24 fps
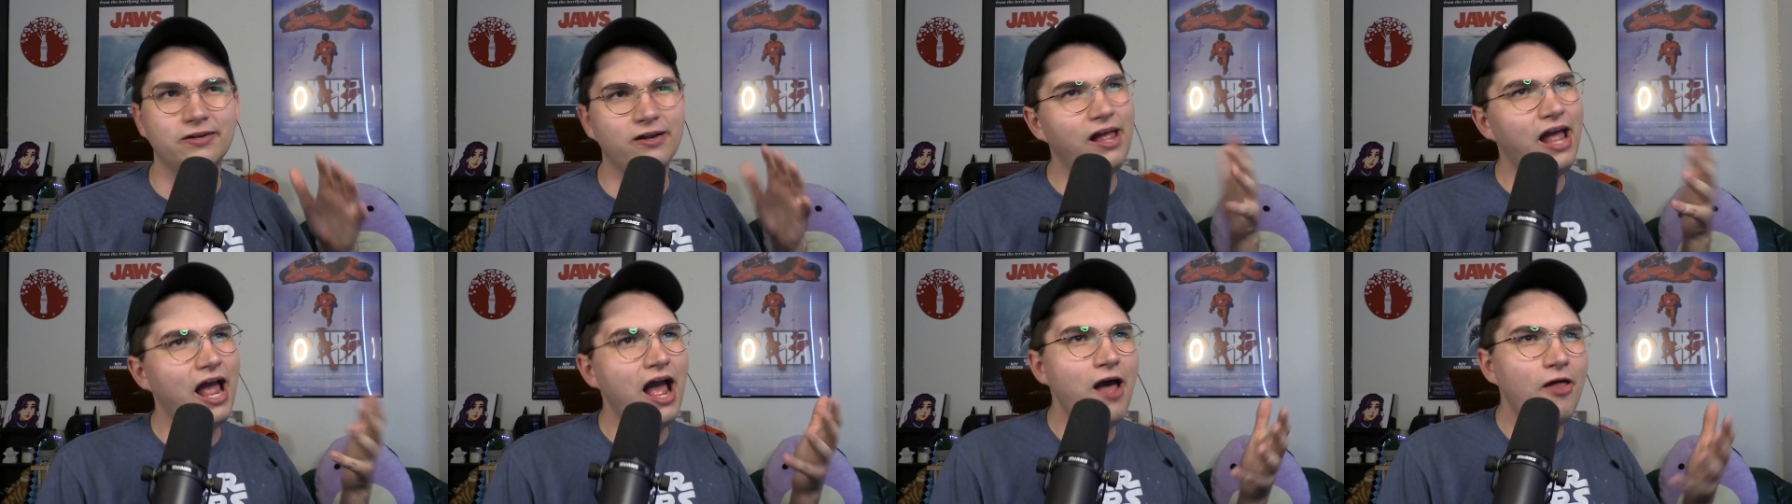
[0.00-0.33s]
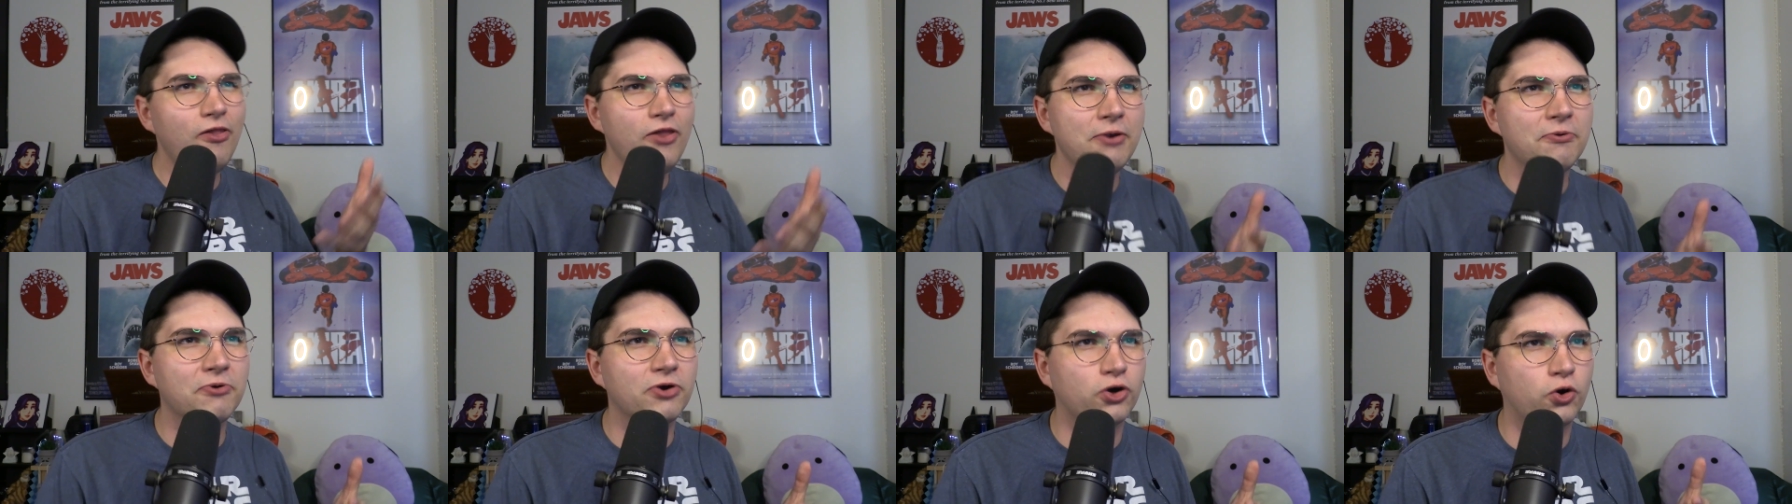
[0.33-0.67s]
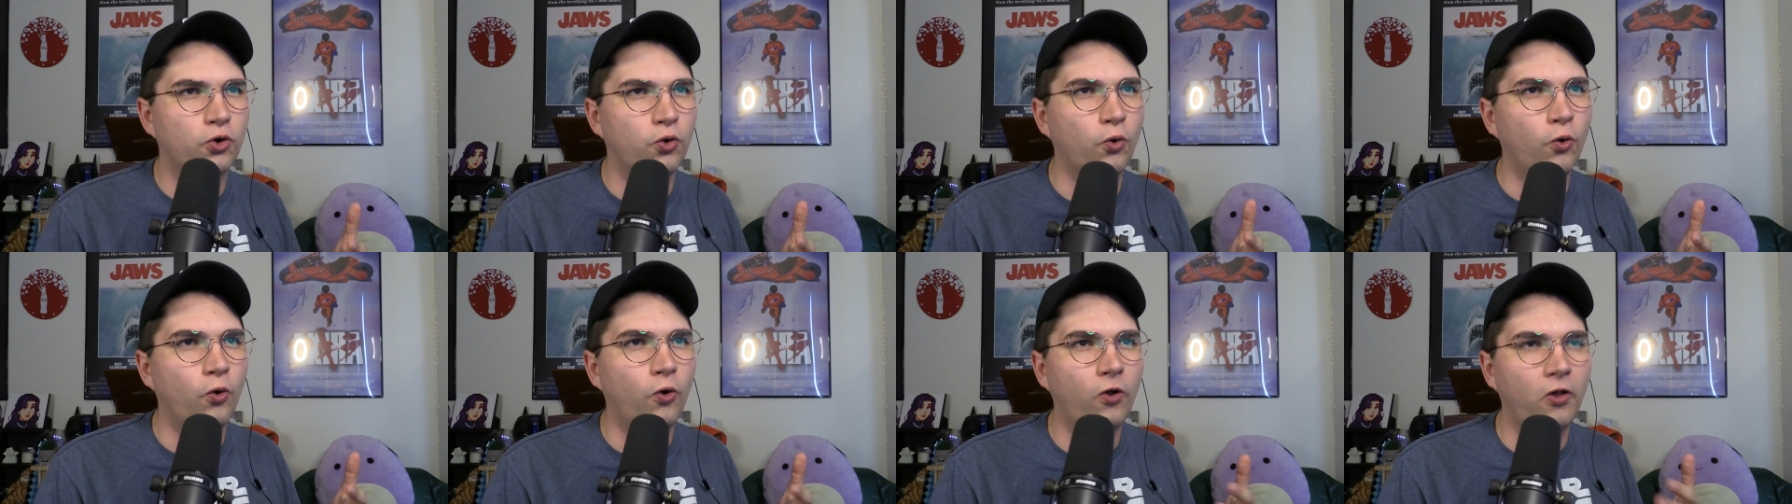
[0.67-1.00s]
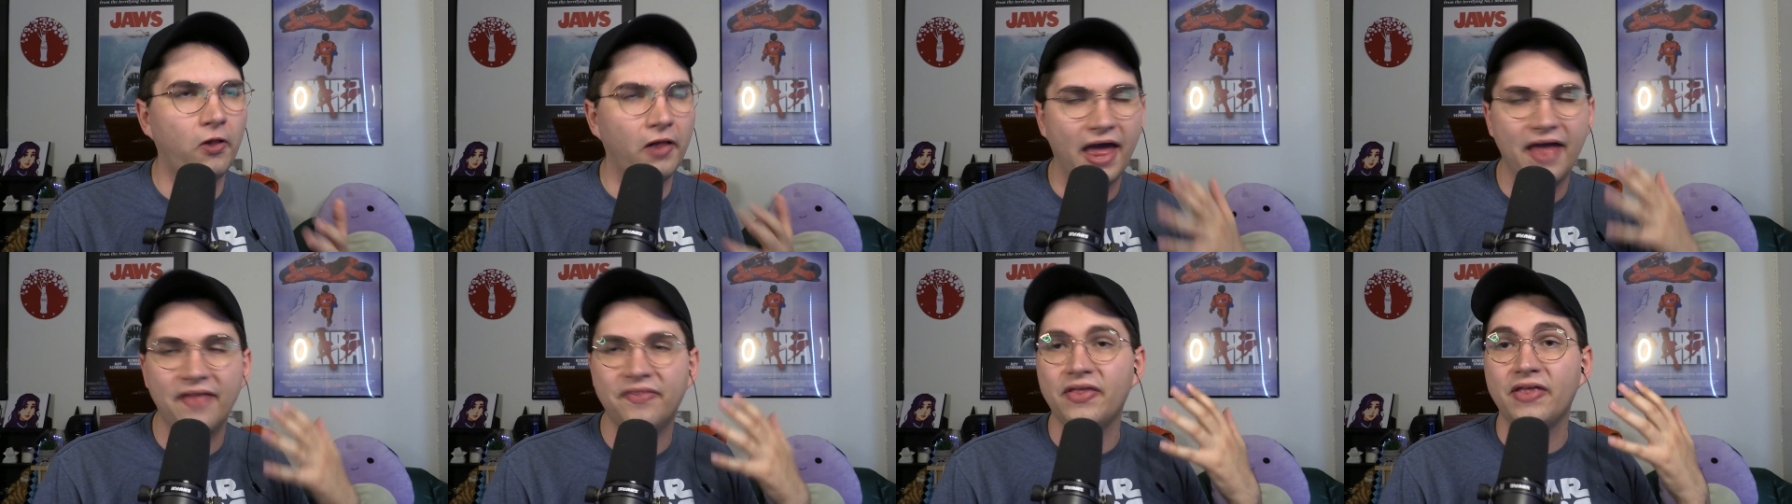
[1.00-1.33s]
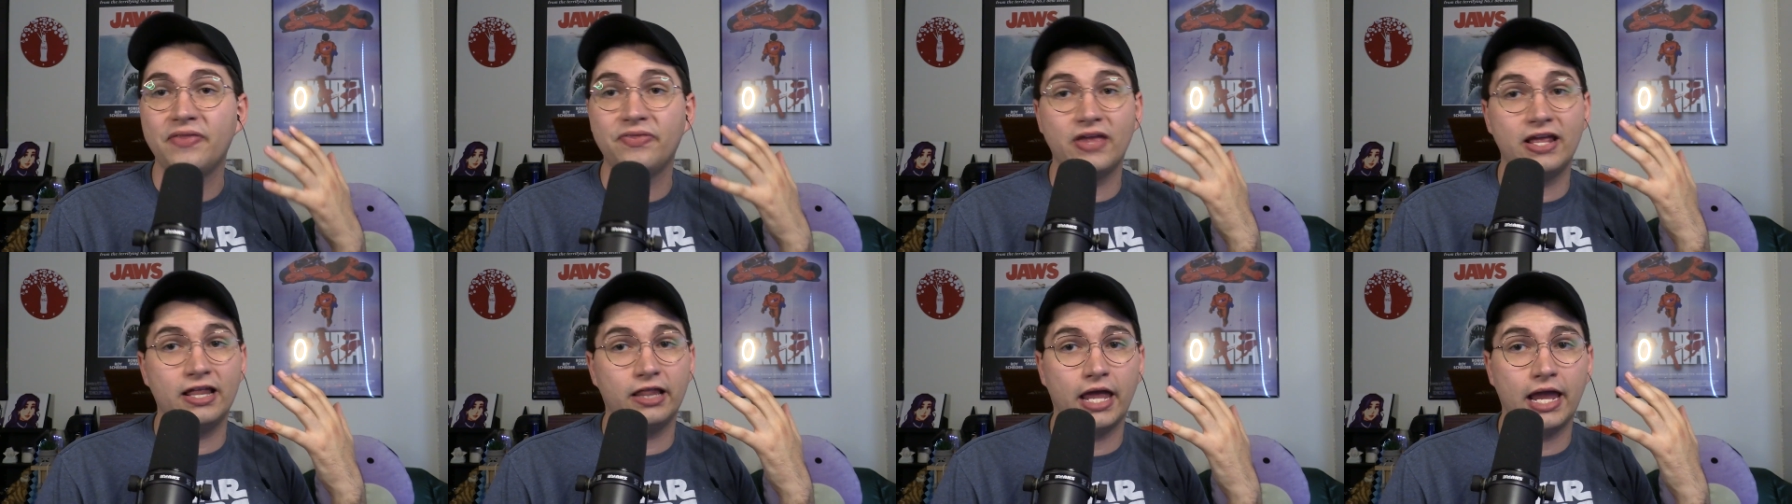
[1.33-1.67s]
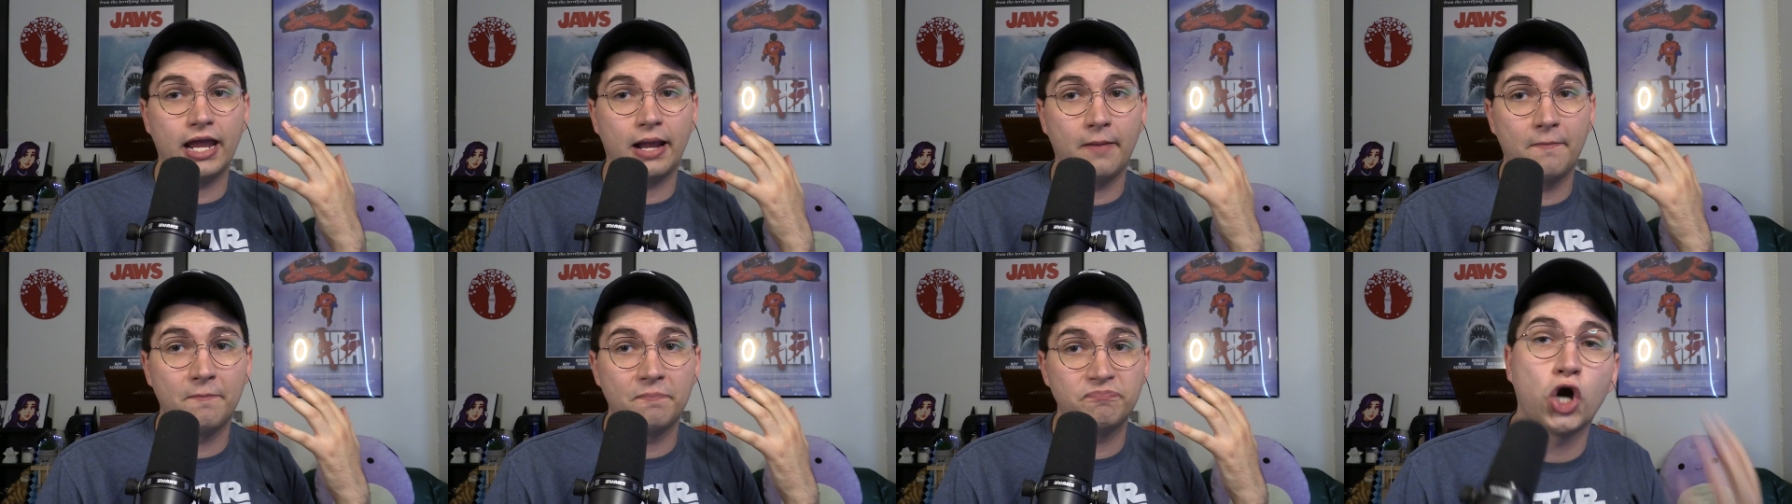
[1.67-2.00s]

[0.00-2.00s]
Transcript: You're like, oh, they were cool, and then they like